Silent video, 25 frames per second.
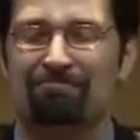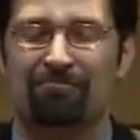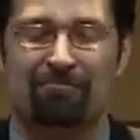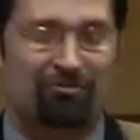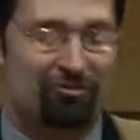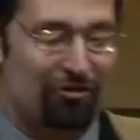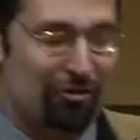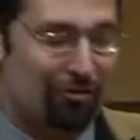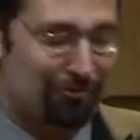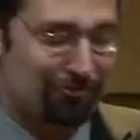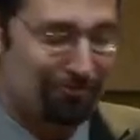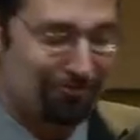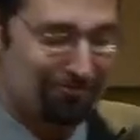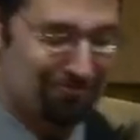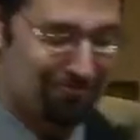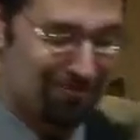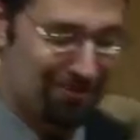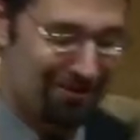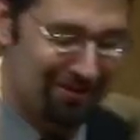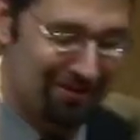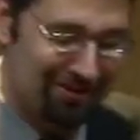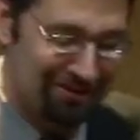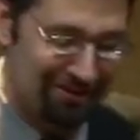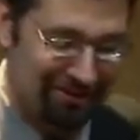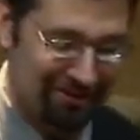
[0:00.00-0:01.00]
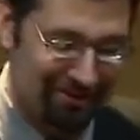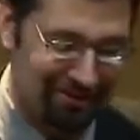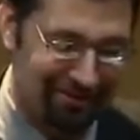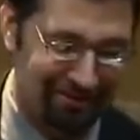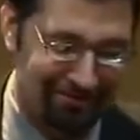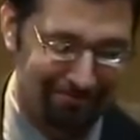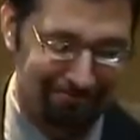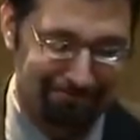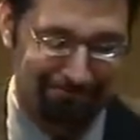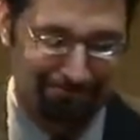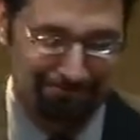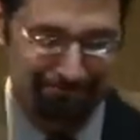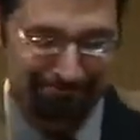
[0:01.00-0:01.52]
So,
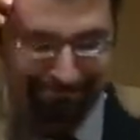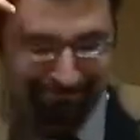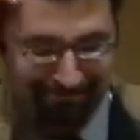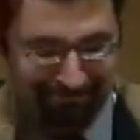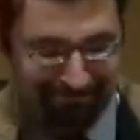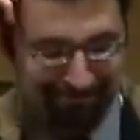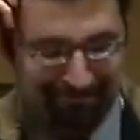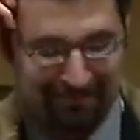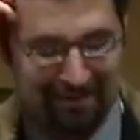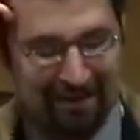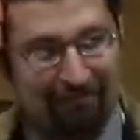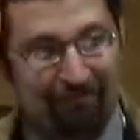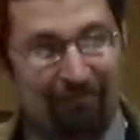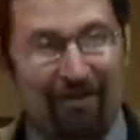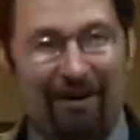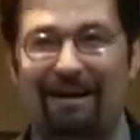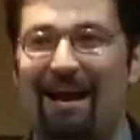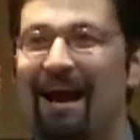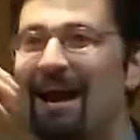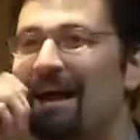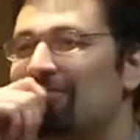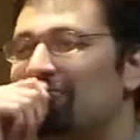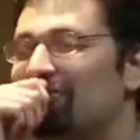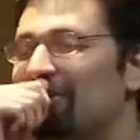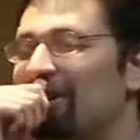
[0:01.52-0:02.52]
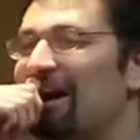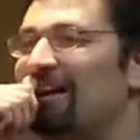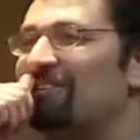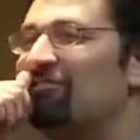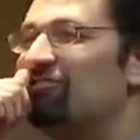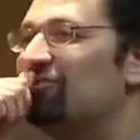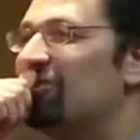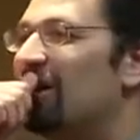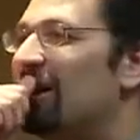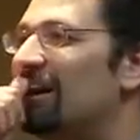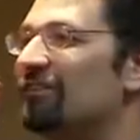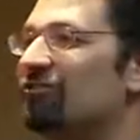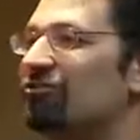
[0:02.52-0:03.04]
in fact, I
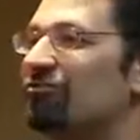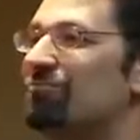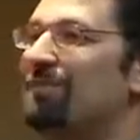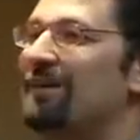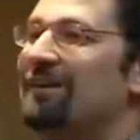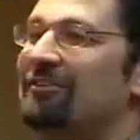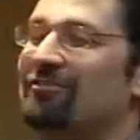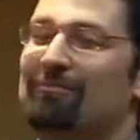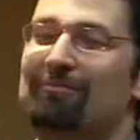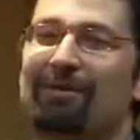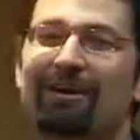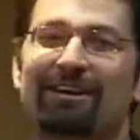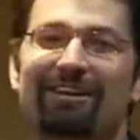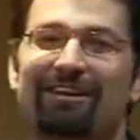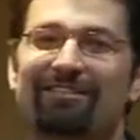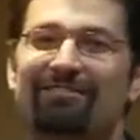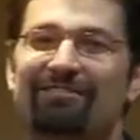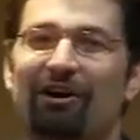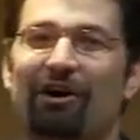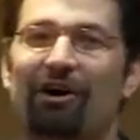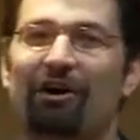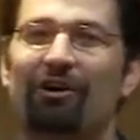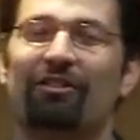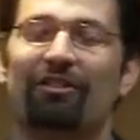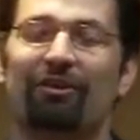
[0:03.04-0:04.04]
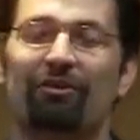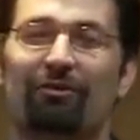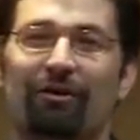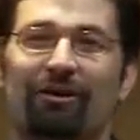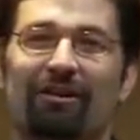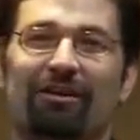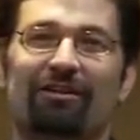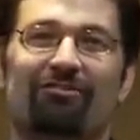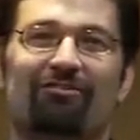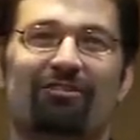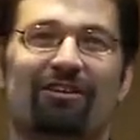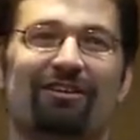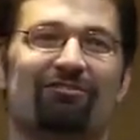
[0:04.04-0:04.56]
saw a speech. I'm not going to tell you the
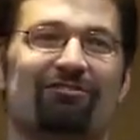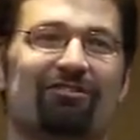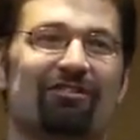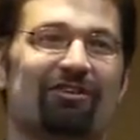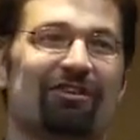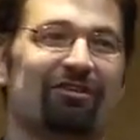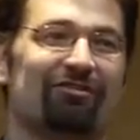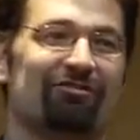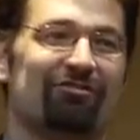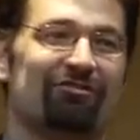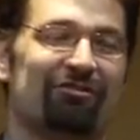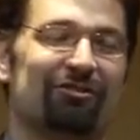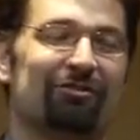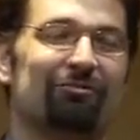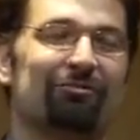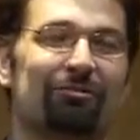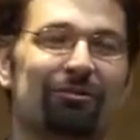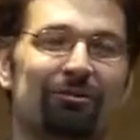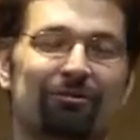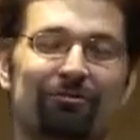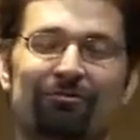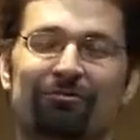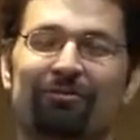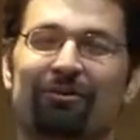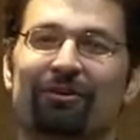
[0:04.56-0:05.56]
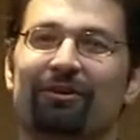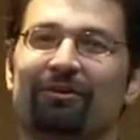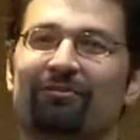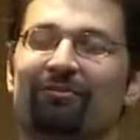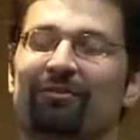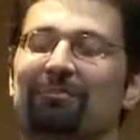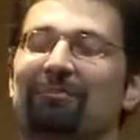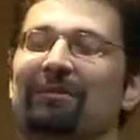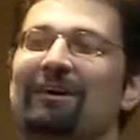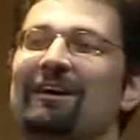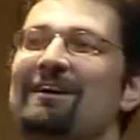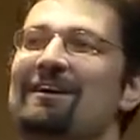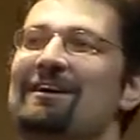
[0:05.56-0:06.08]
organization because you've heard of
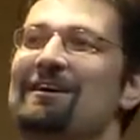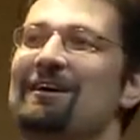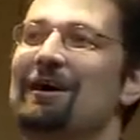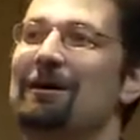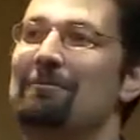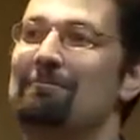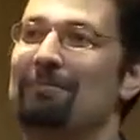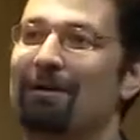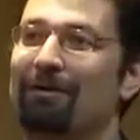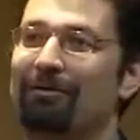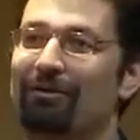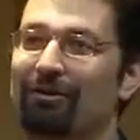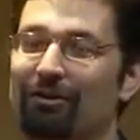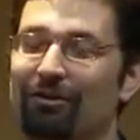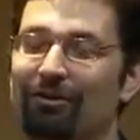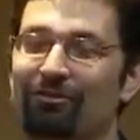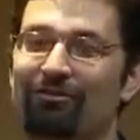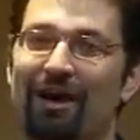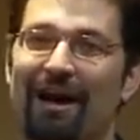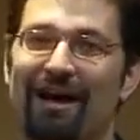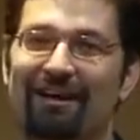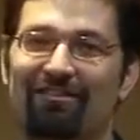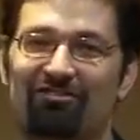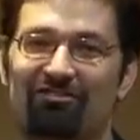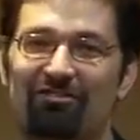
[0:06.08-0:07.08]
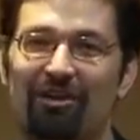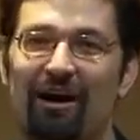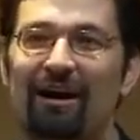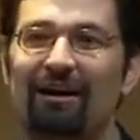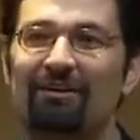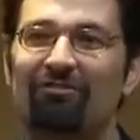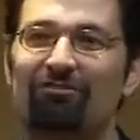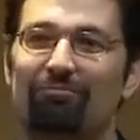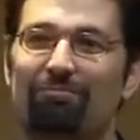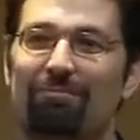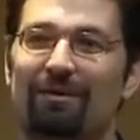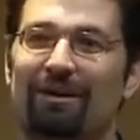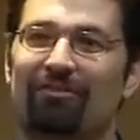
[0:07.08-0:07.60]
them. I saw
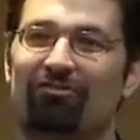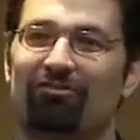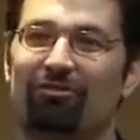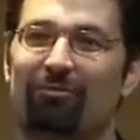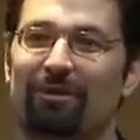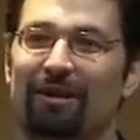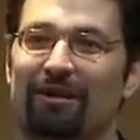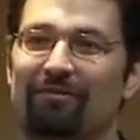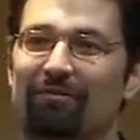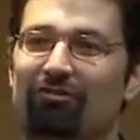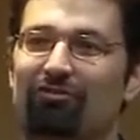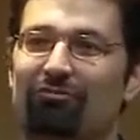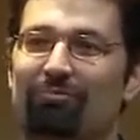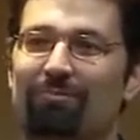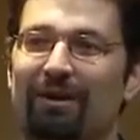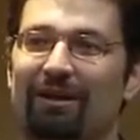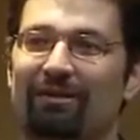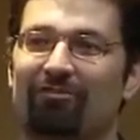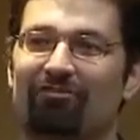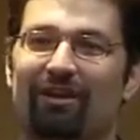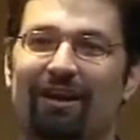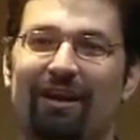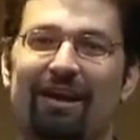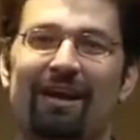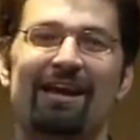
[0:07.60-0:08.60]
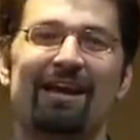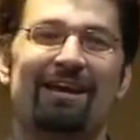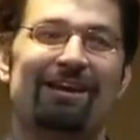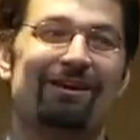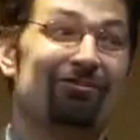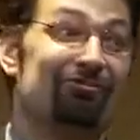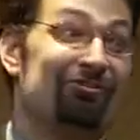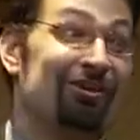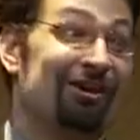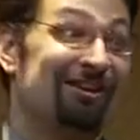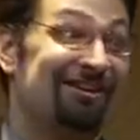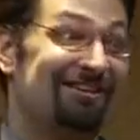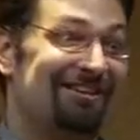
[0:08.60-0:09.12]
a speech. Someone give a speech like,
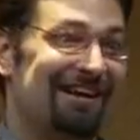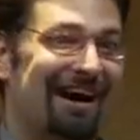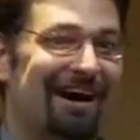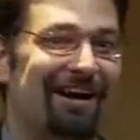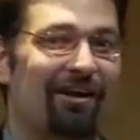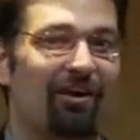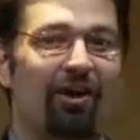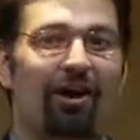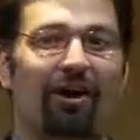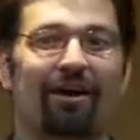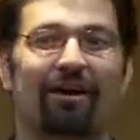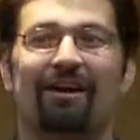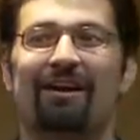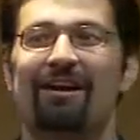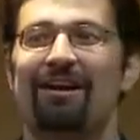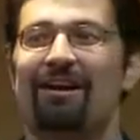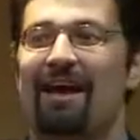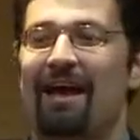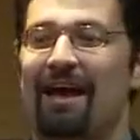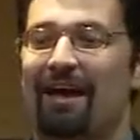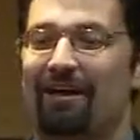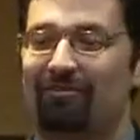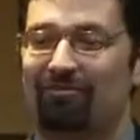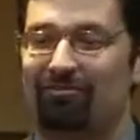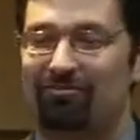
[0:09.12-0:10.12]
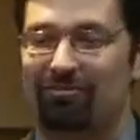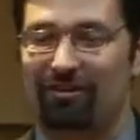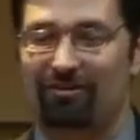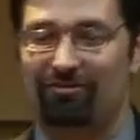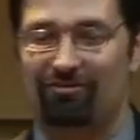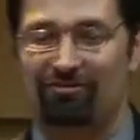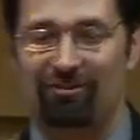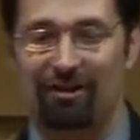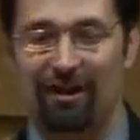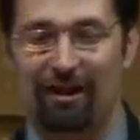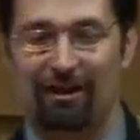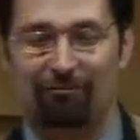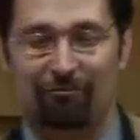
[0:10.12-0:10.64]
here's how to dialogue. And she
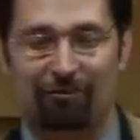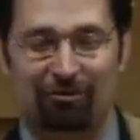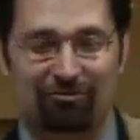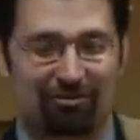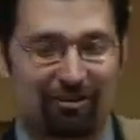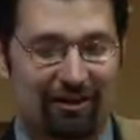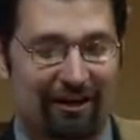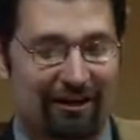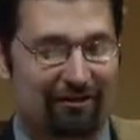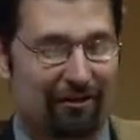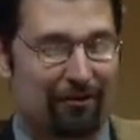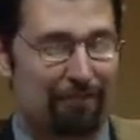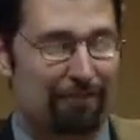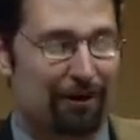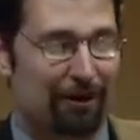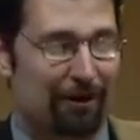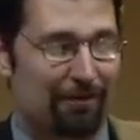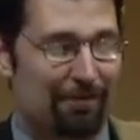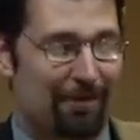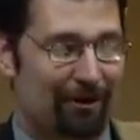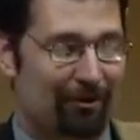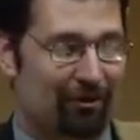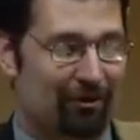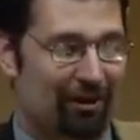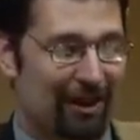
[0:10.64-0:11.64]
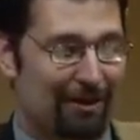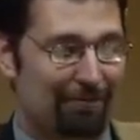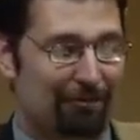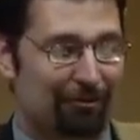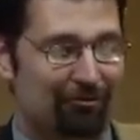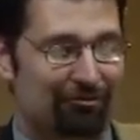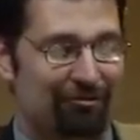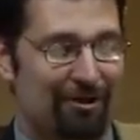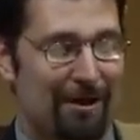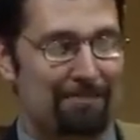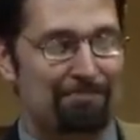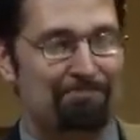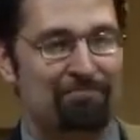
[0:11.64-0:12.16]
said, when she got to the part about
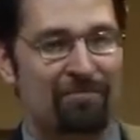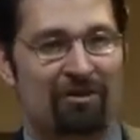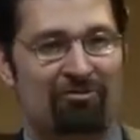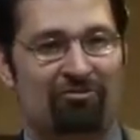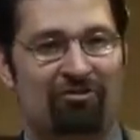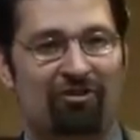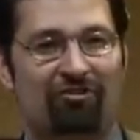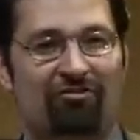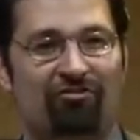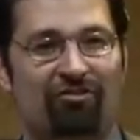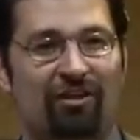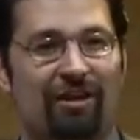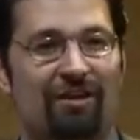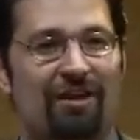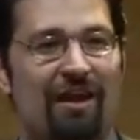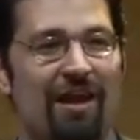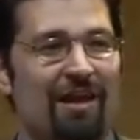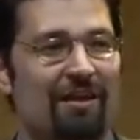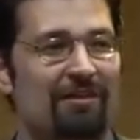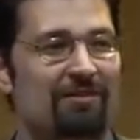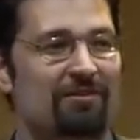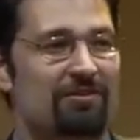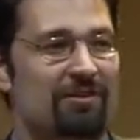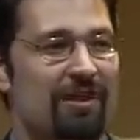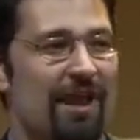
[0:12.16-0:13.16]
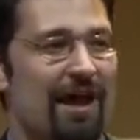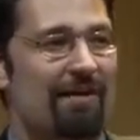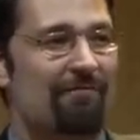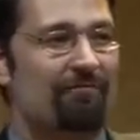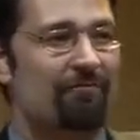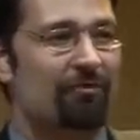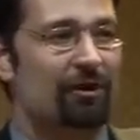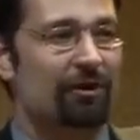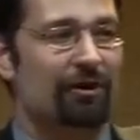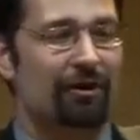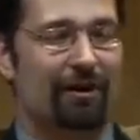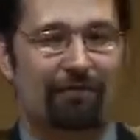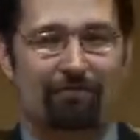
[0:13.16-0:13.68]
labels, she said,
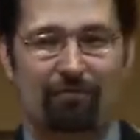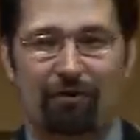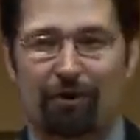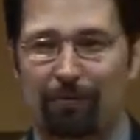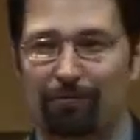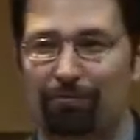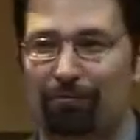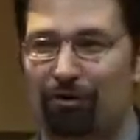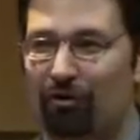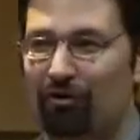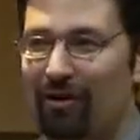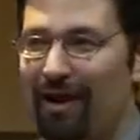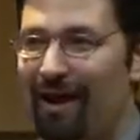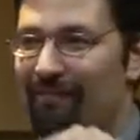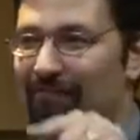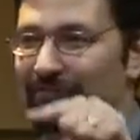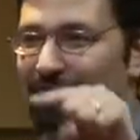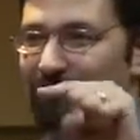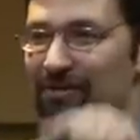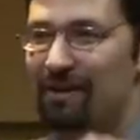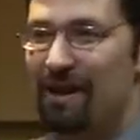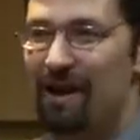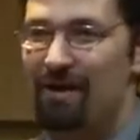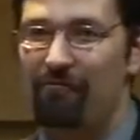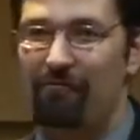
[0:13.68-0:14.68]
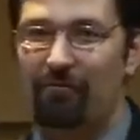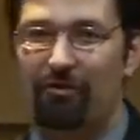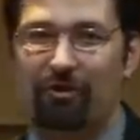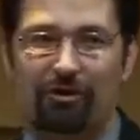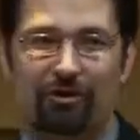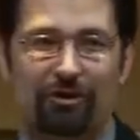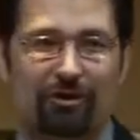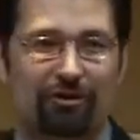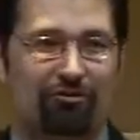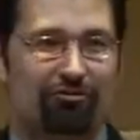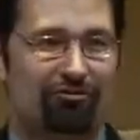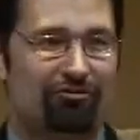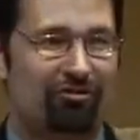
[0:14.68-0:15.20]
never, if you're pro-life, never
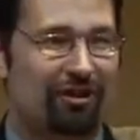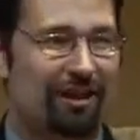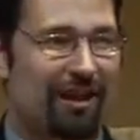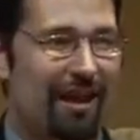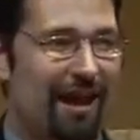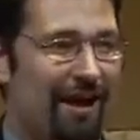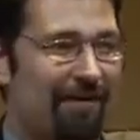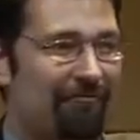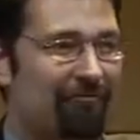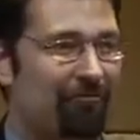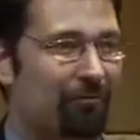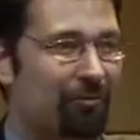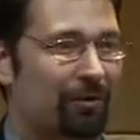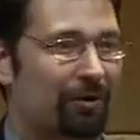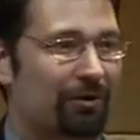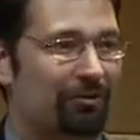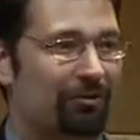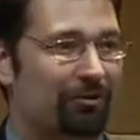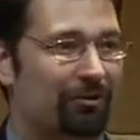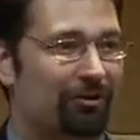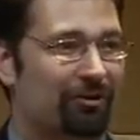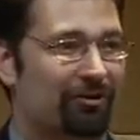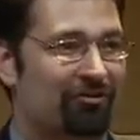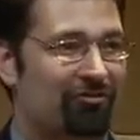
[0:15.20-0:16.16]
use the F word or